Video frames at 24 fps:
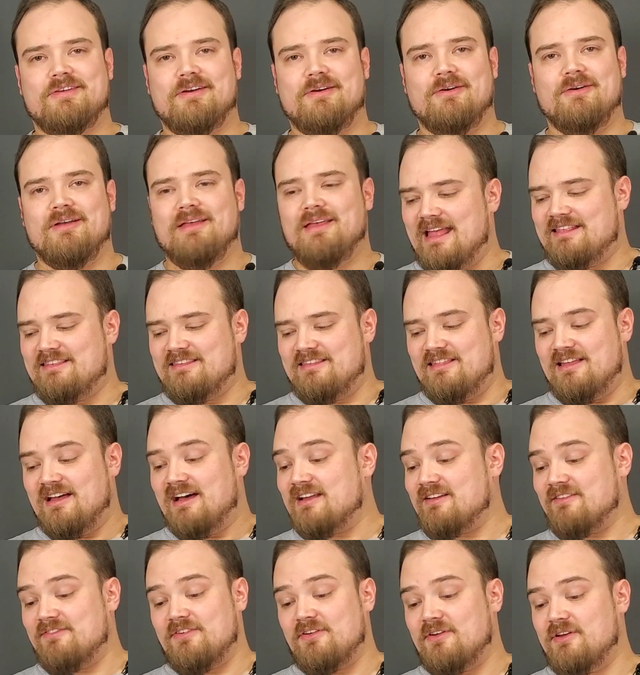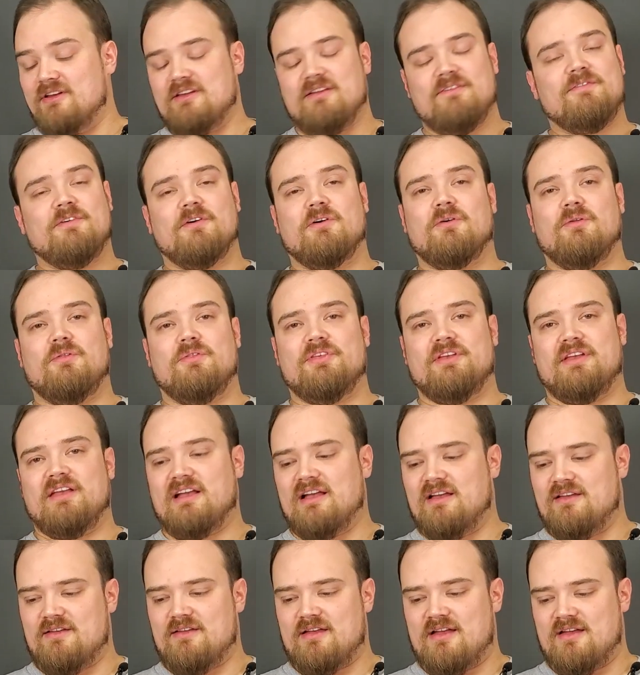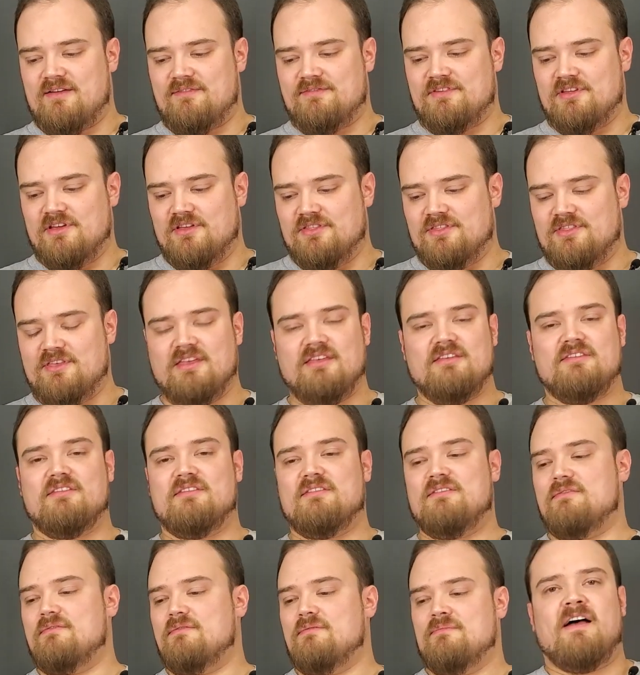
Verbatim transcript: So it's not a very difficult thing. I, I've done these in